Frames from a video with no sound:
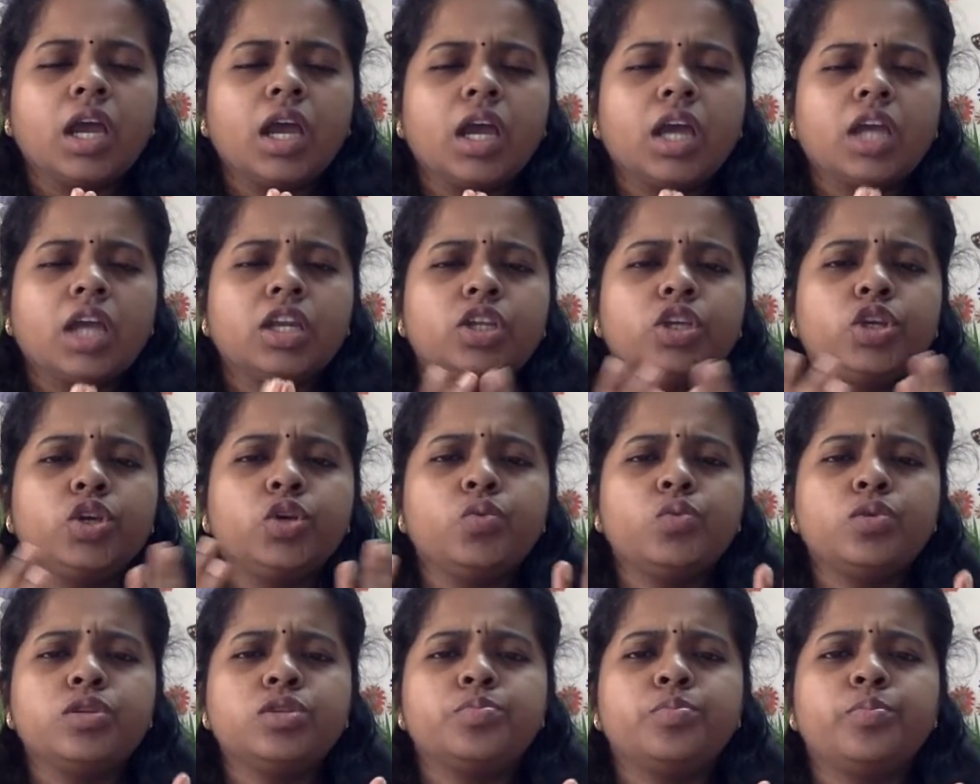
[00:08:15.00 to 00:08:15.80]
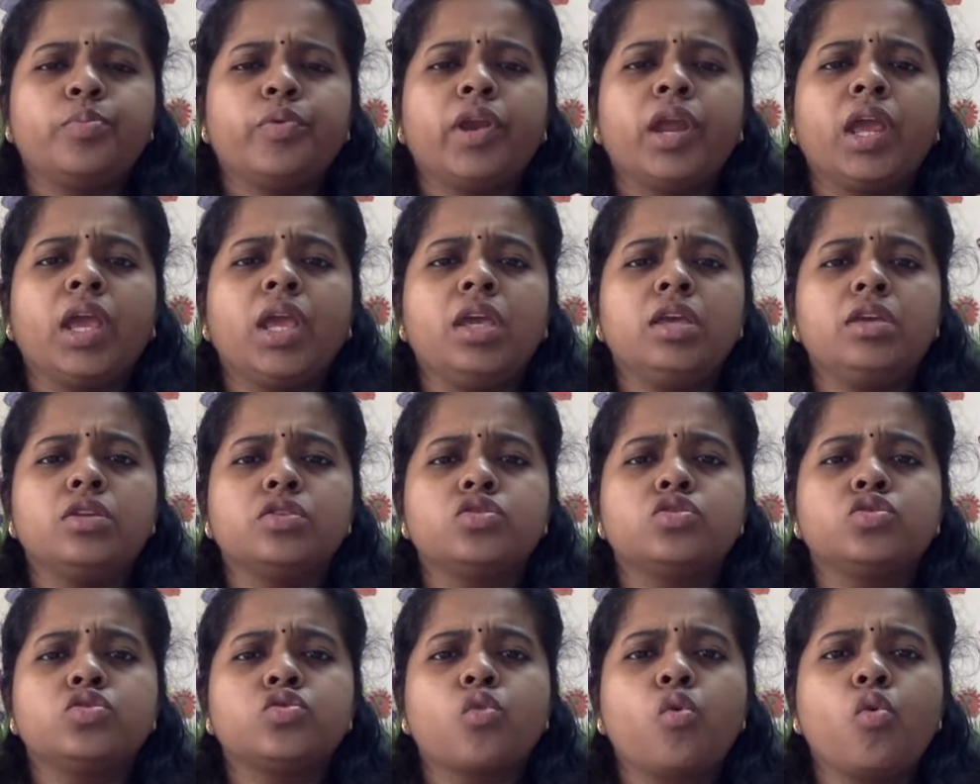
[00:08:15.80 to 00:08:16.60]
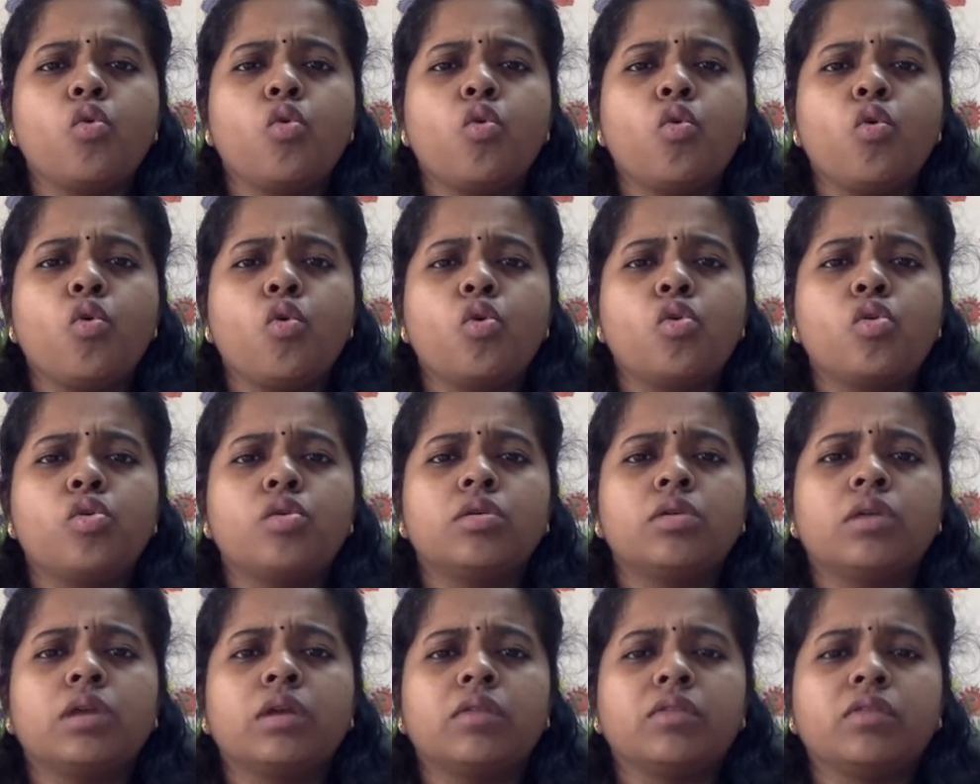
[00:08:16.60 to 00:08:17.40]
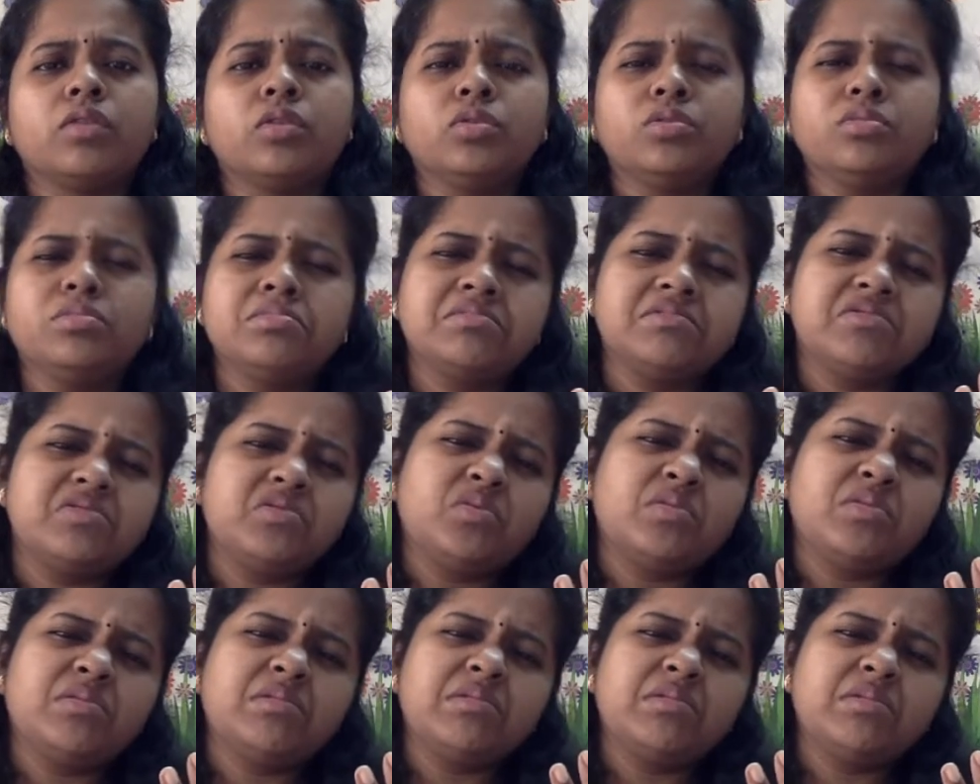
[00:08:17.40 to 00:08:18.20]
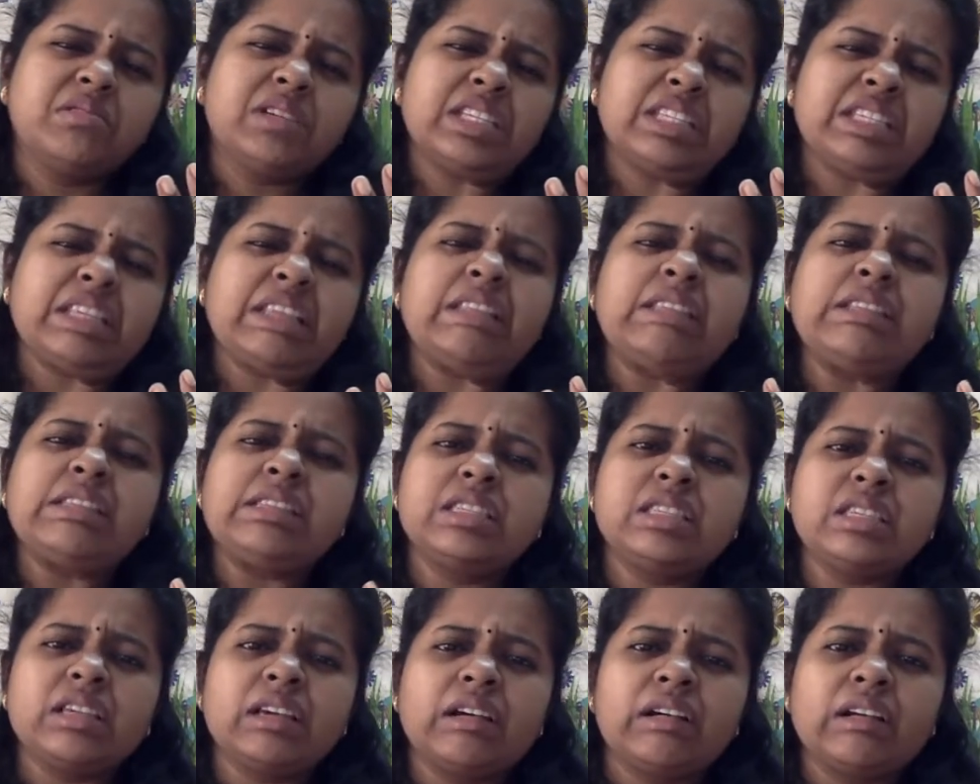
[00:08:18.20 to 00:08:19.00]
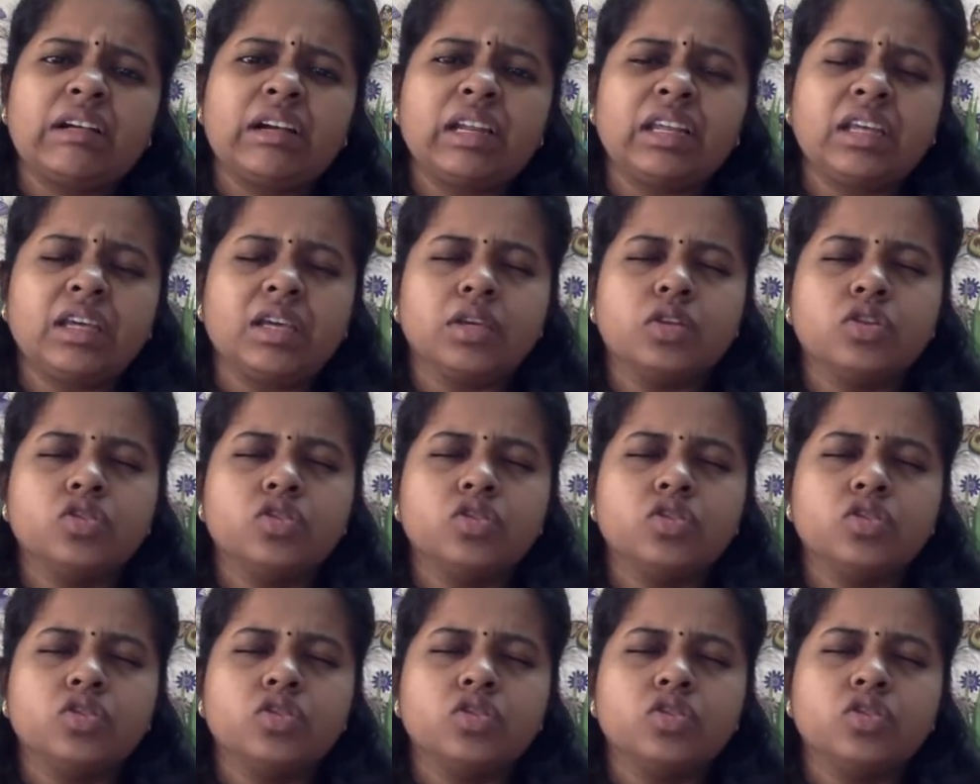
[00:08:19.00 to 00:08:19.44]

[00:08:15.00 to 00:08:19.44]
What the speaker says: and he was praying so so sincerely.